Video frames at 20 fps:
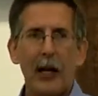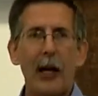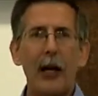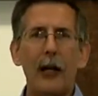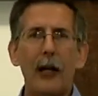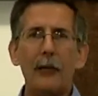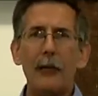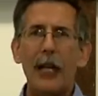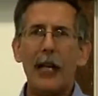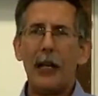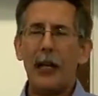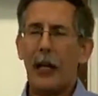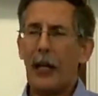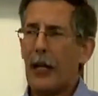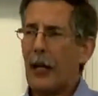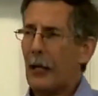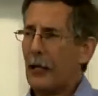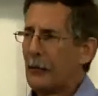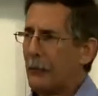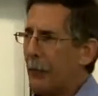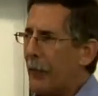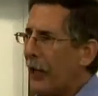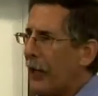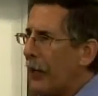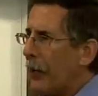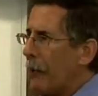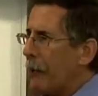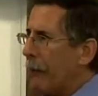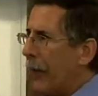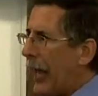Uh, as
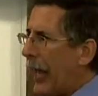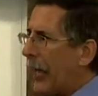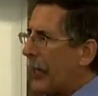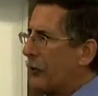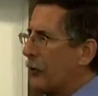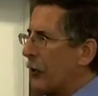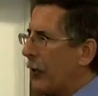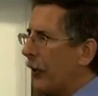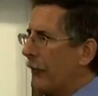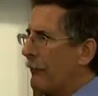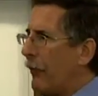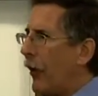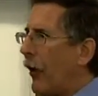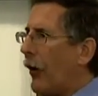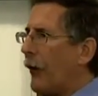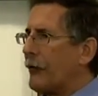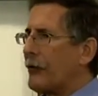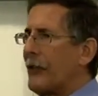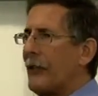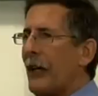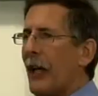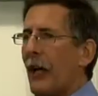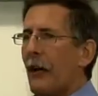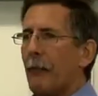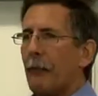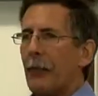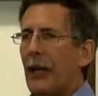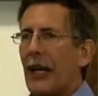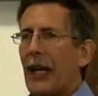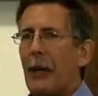being a manager involves
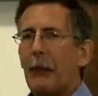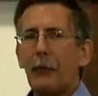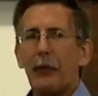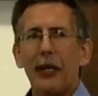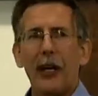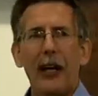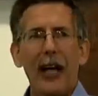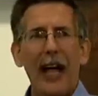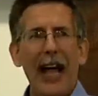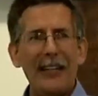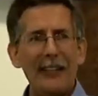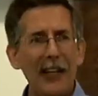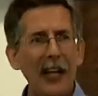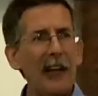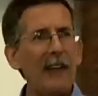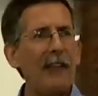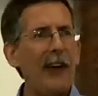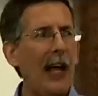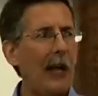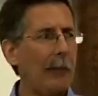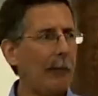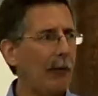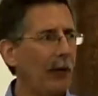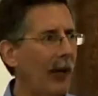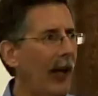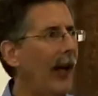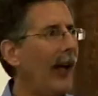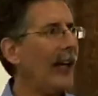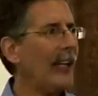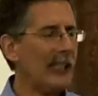being able to identify
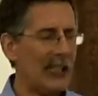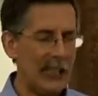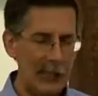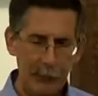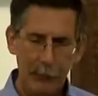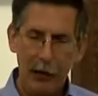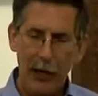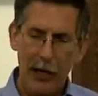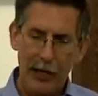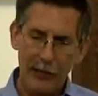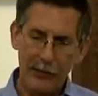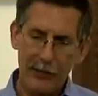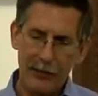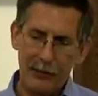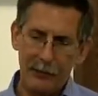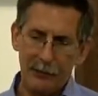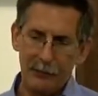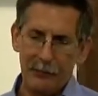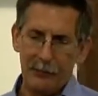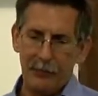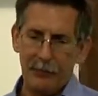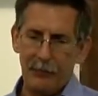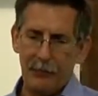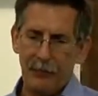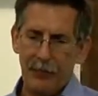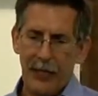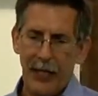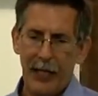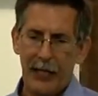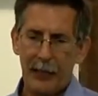blind spots
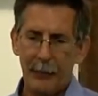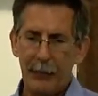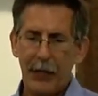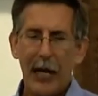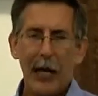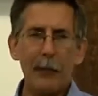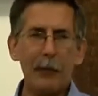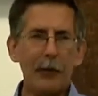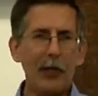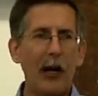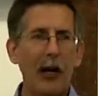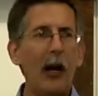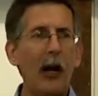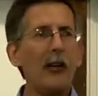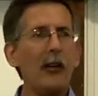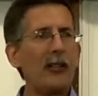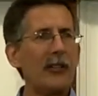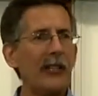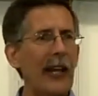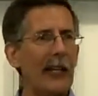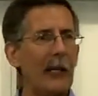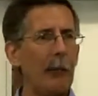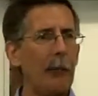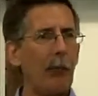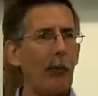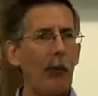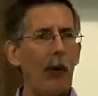and to be able to understand the